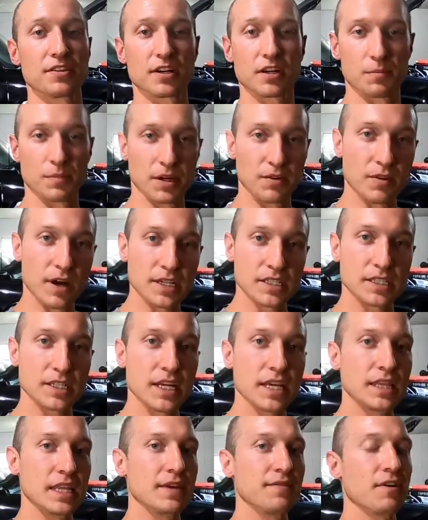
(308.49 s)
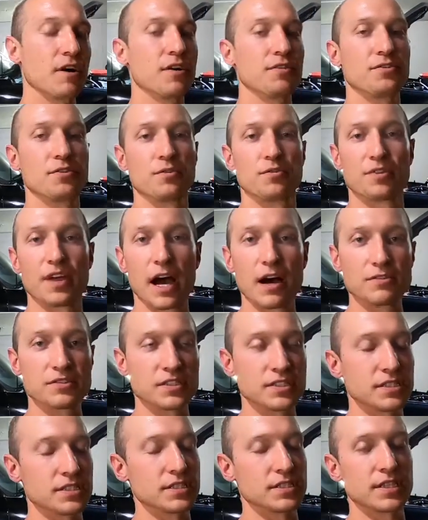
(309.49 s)
They're gonna be rusted in. They've gone through
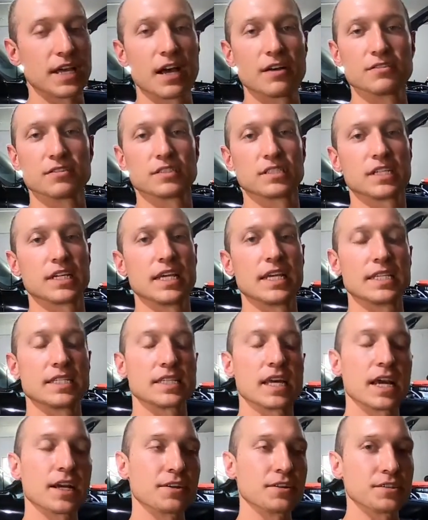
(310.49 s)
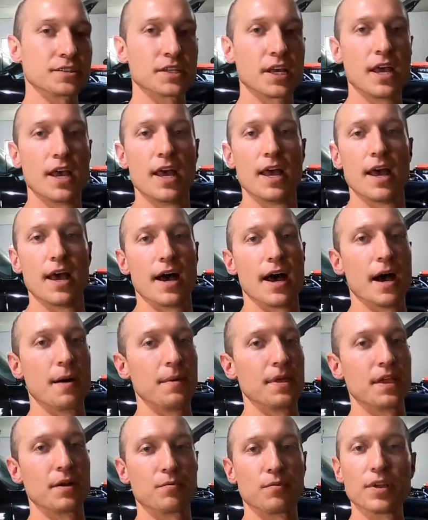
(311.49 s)
thousands and thousands of heat cycles,
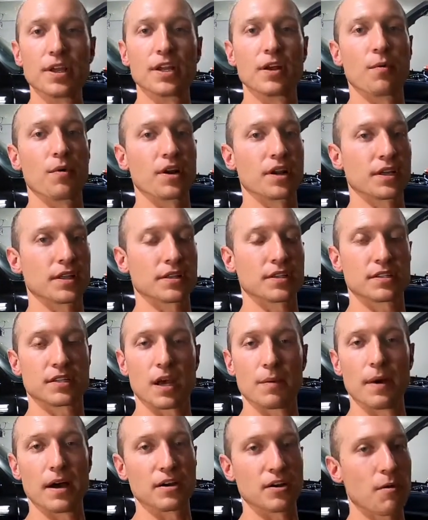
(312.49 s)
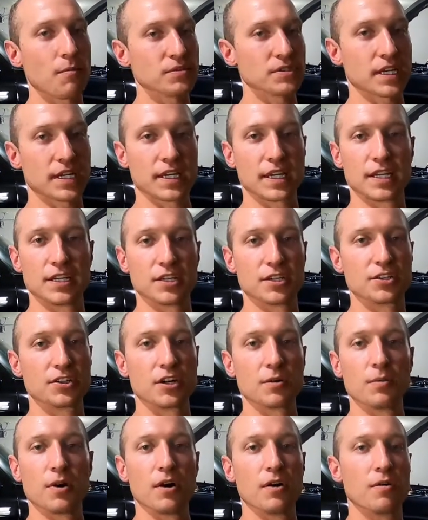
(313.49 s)
and they really don't wanna come out, almost like getting your
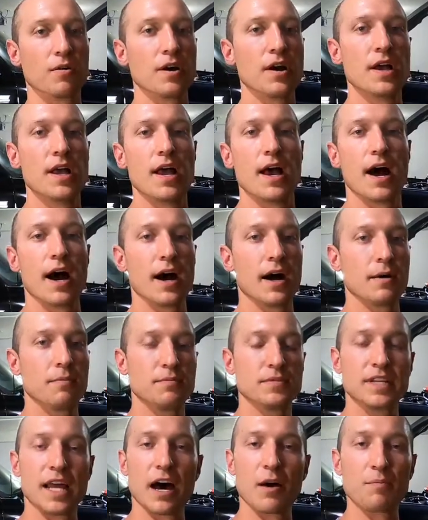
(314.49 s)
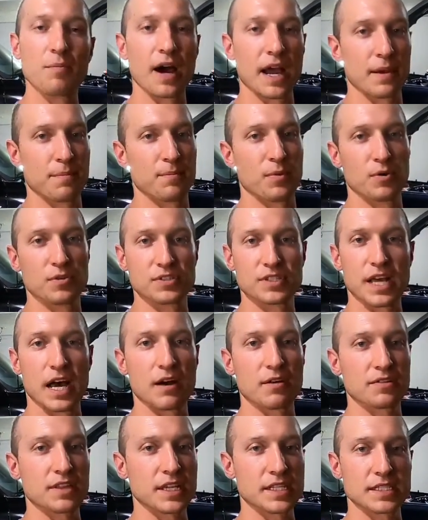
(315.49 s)
turbo downpipe bolts
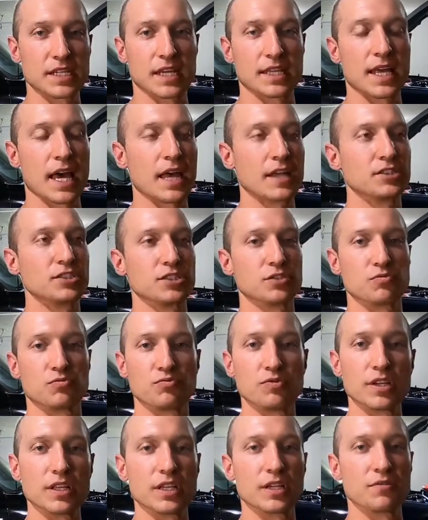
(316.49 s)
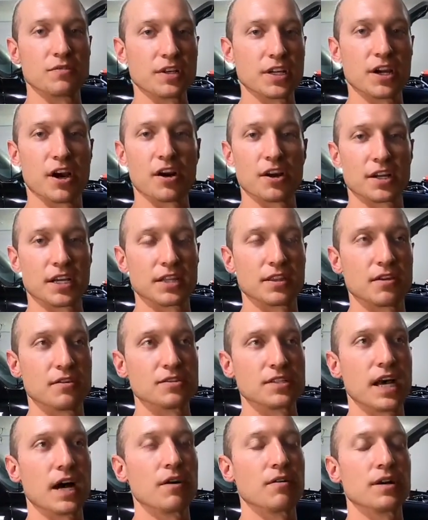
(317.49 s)
out, things like that. It's just really, really hard to get
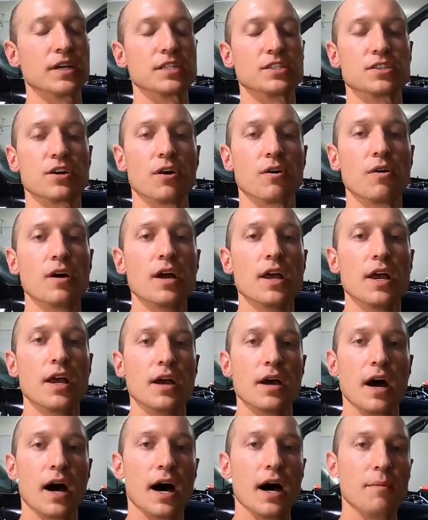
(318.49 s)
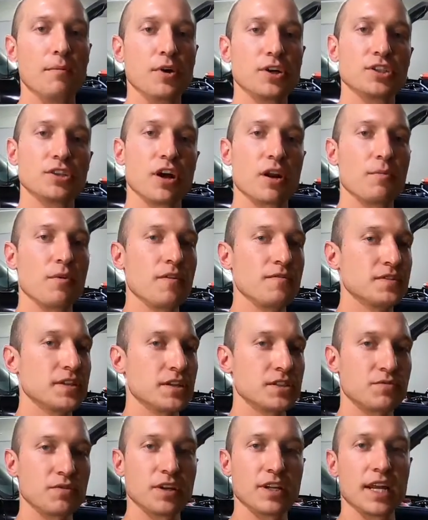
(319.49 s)
those out. And so Merchant Automotive
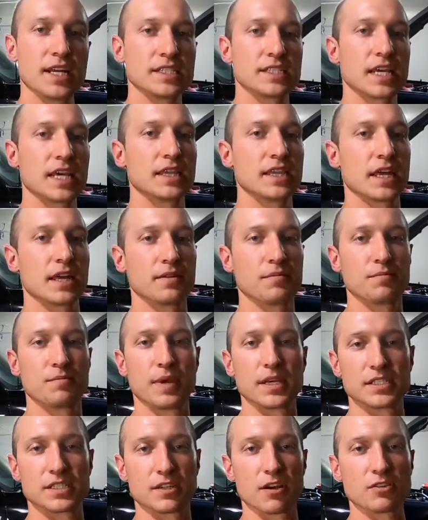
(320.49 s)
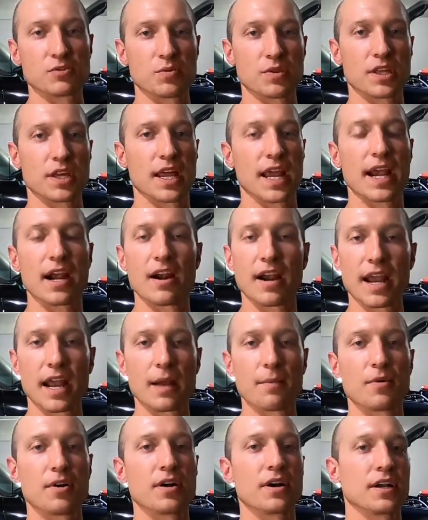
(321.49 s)
sells a really nice kit that basically goes with an air
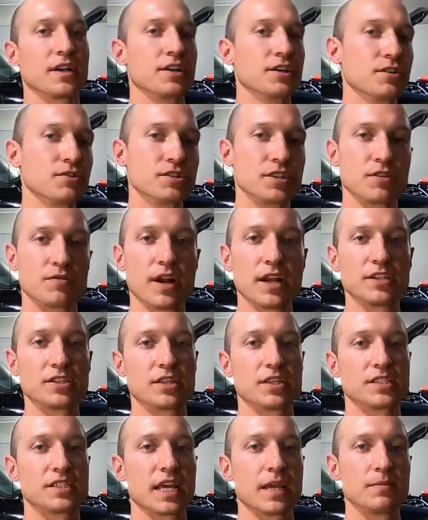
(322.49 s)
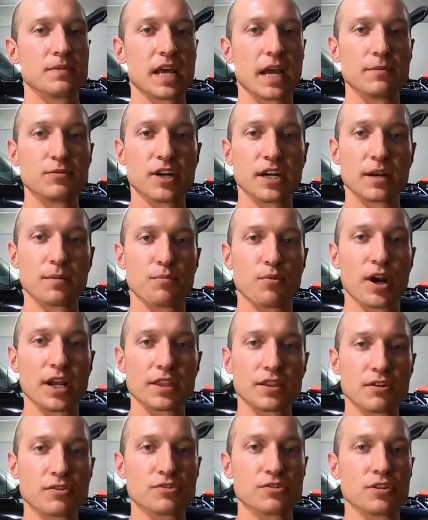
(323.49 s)
hammer and you're using a wrench at the same time trying to
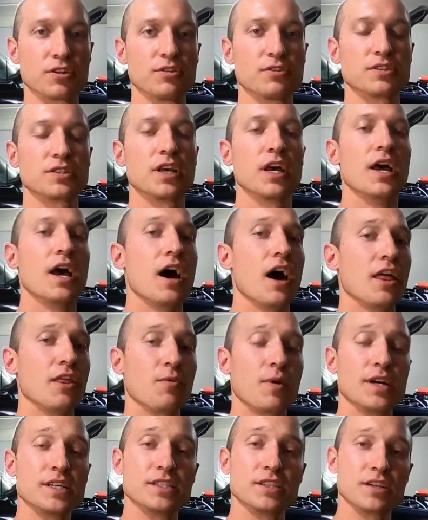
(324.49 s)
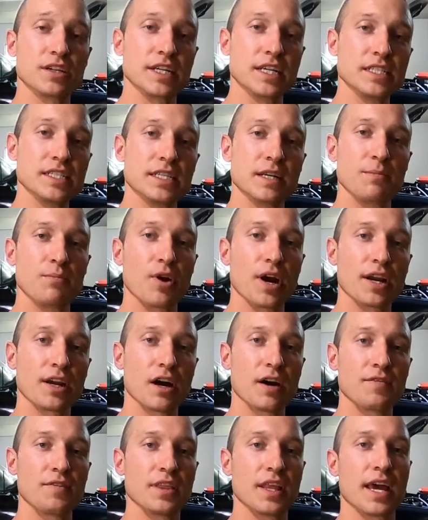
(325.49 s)
break those loose. Otherwise, they're easy to break
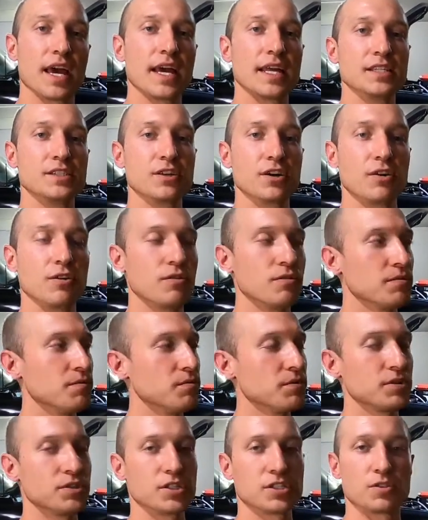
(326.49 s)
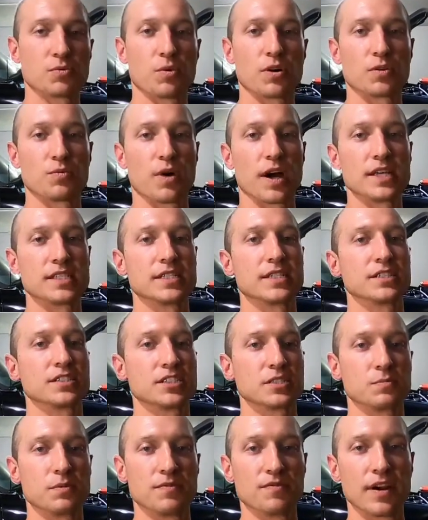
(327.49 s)
off in the head. So just the word wise here is
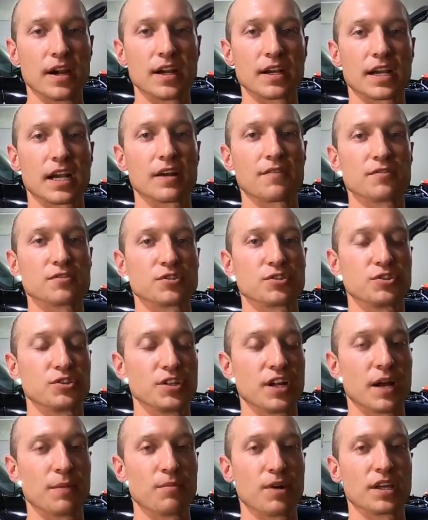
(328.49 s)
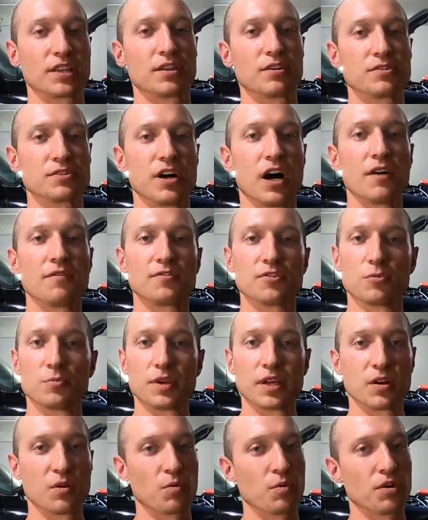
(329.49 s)
just be very careful so you do not break those off. You'll
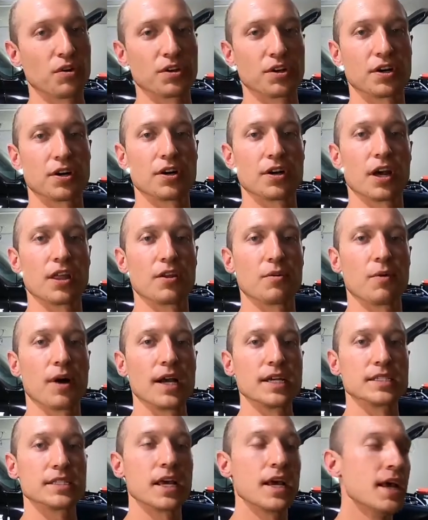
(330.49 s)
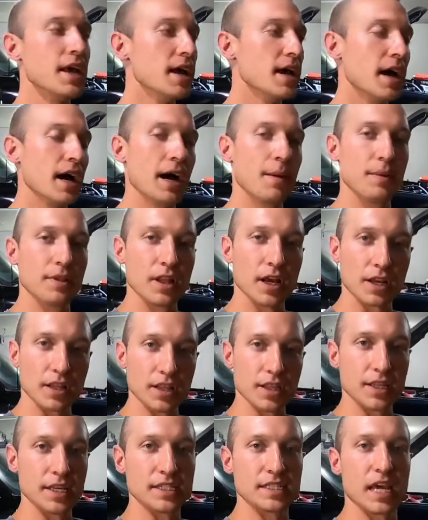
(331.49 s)
be in a world of hurt otherwise. But
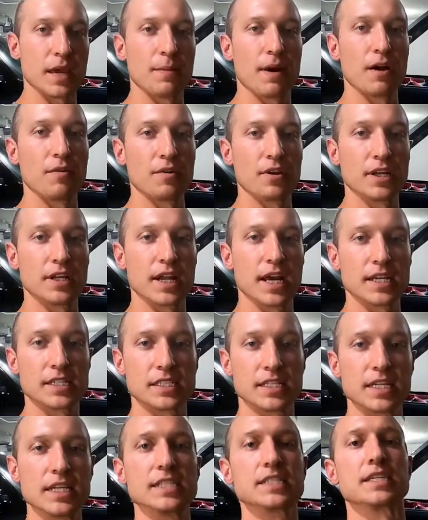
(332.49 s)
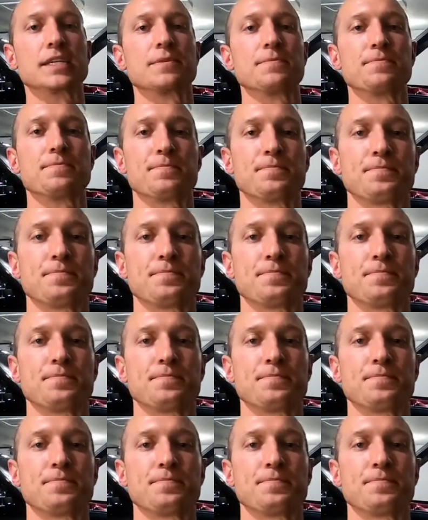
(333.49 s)
luckily, these came out really nice and easy.